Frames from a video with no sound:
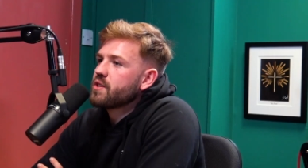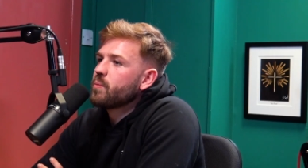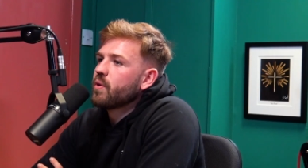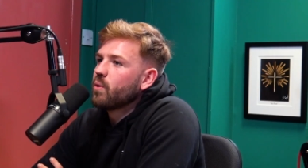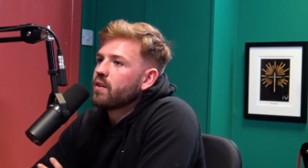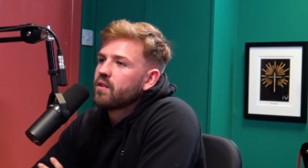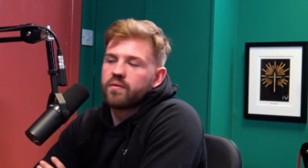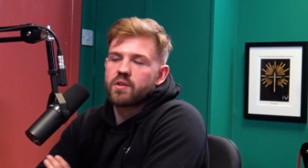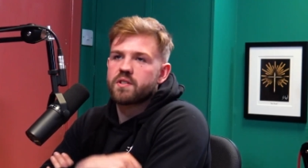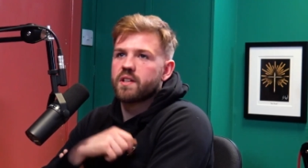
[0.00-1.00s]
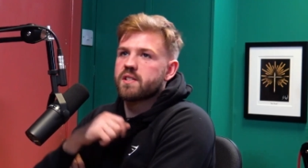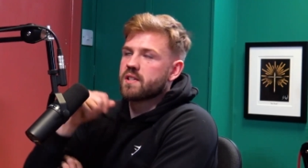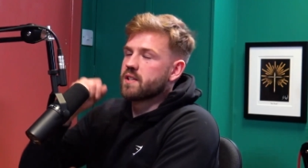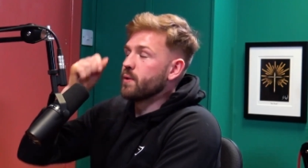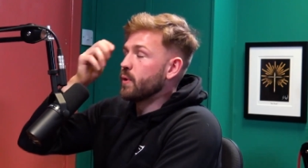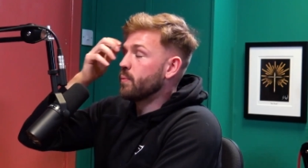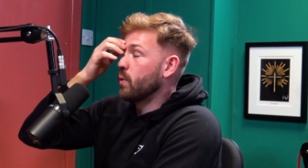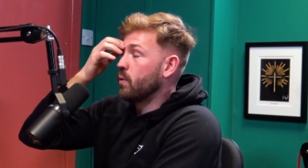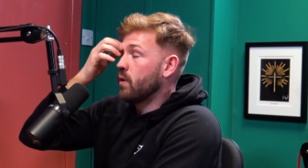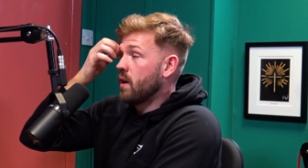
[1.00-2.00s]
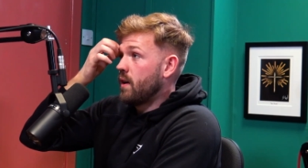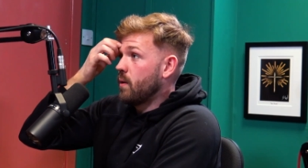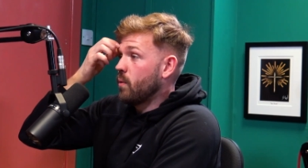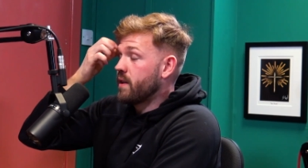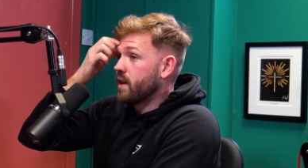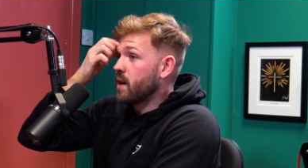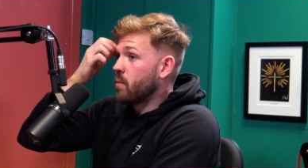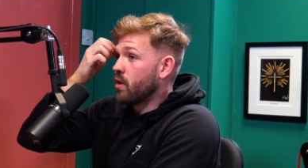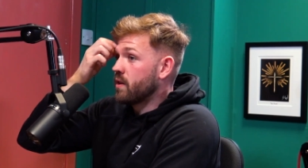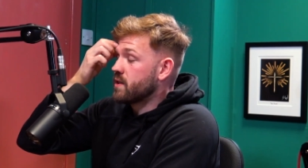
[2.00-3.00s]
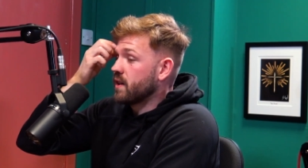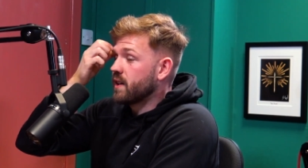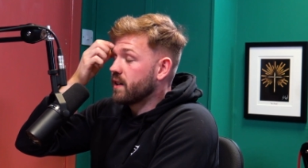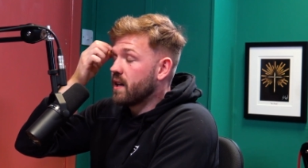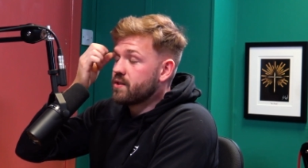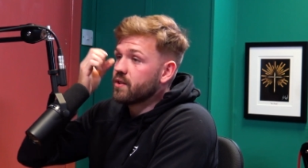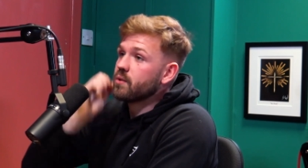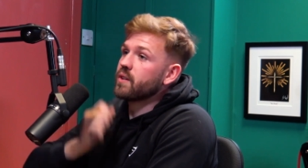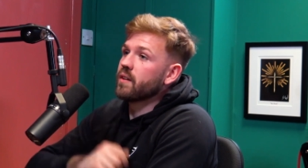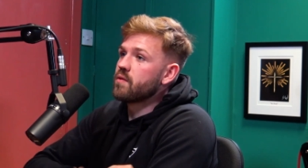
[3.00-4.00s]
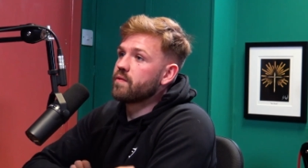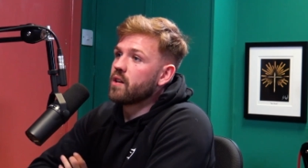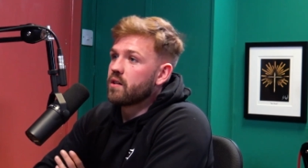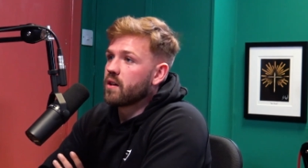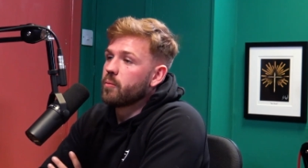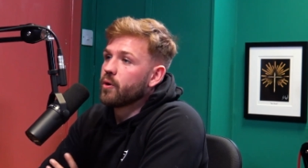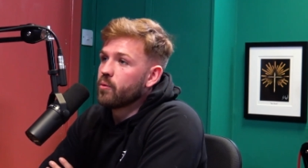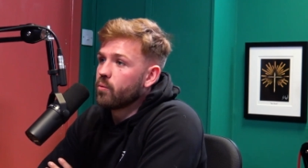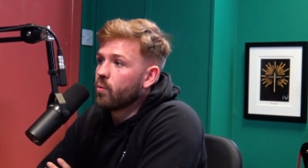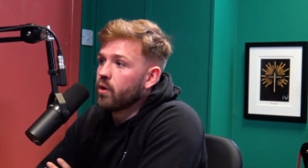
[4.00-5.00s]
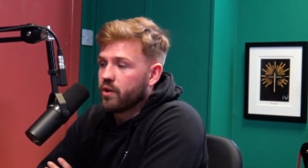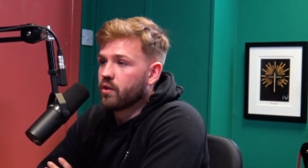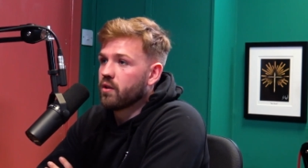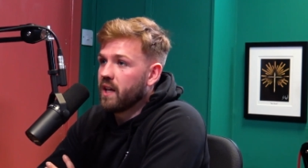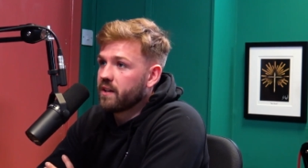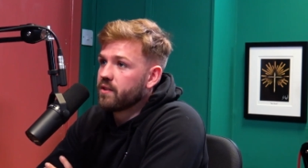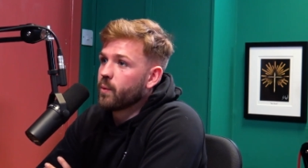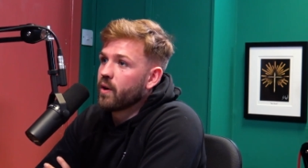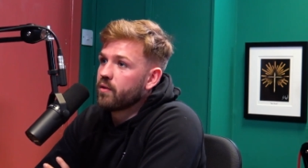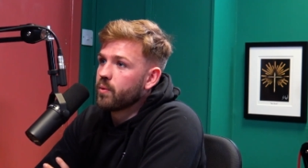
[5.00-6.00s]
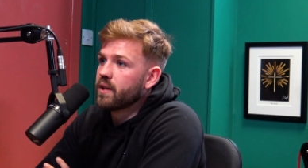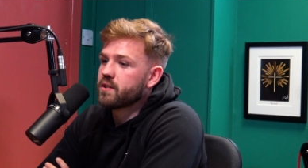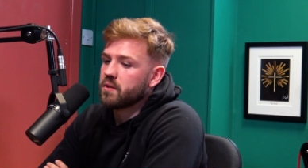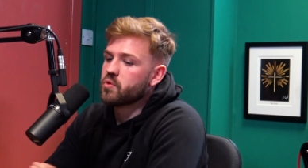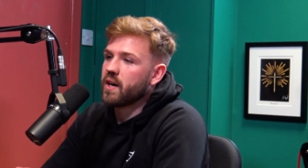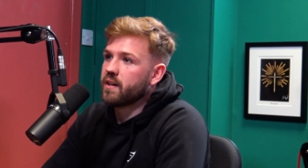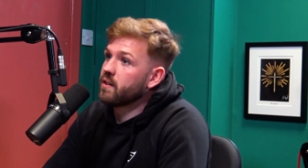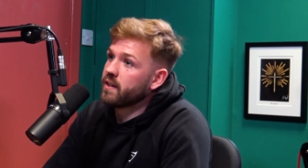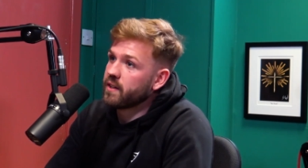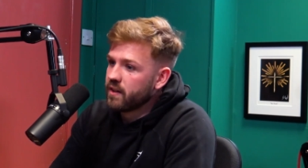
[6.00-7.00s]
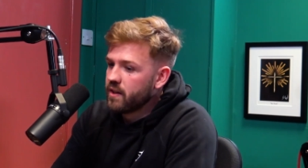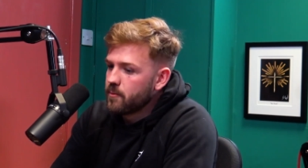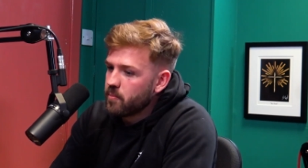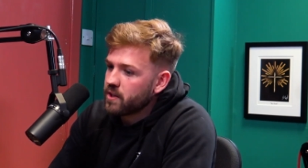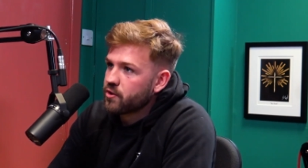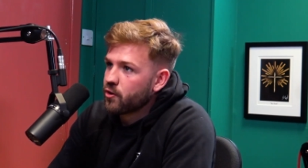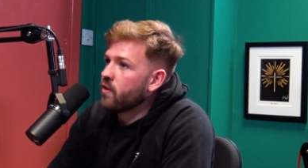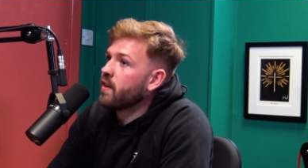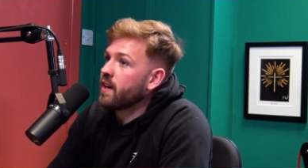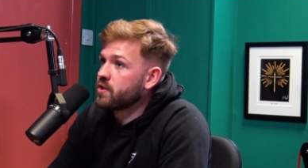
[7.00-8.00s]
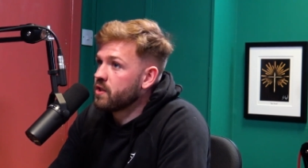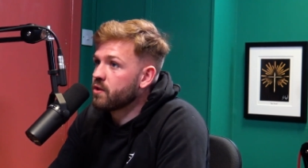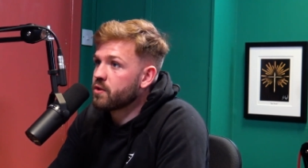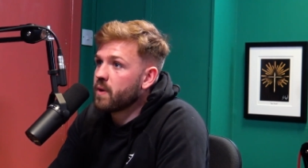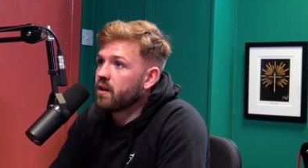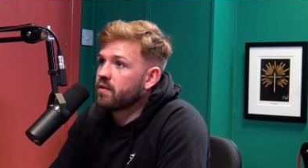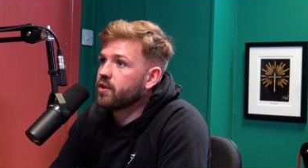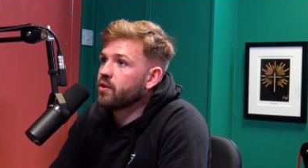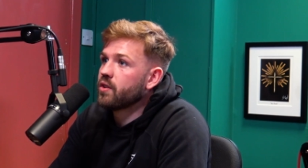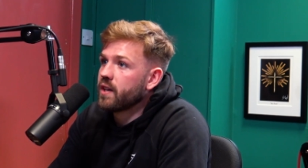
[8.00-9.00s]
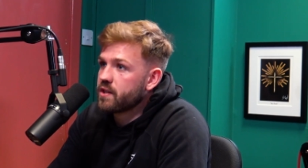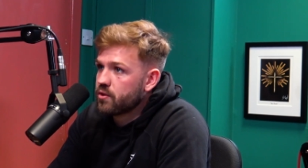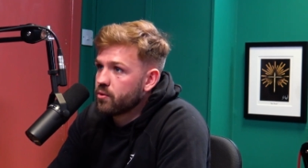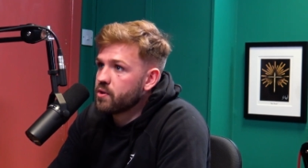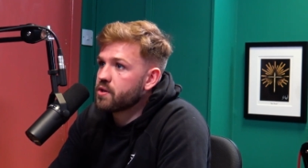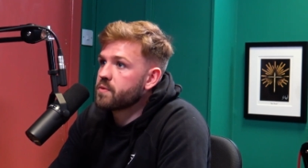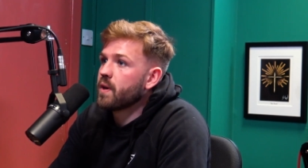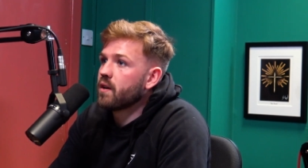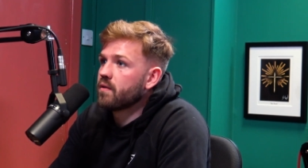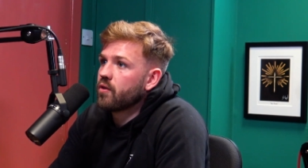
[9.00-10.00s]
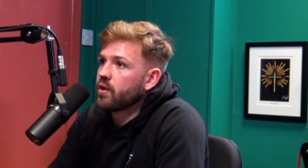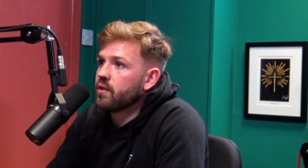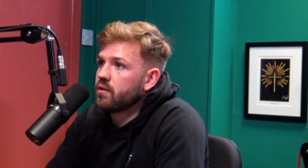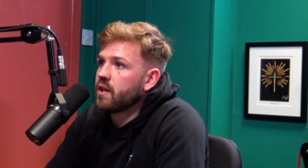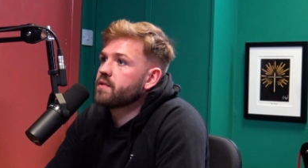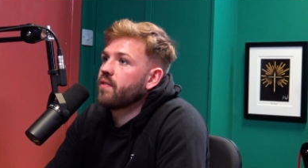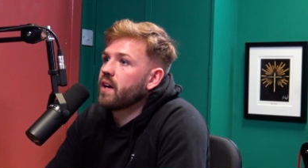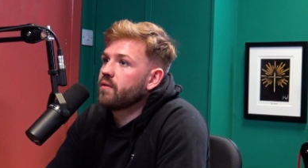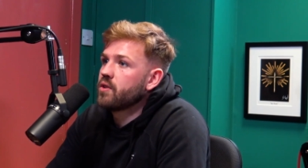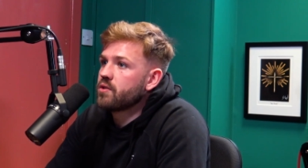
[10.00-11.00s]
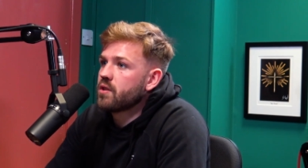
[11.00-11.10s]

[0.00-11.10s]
but one of the first things I say to people when they come on is like, I literally don't give a fuck about what you're like in twelve weeks. I'm trying to like make sure the next year's better for you, the next yeah, two exactly, years better yeah, for yeah. you, next five years. Or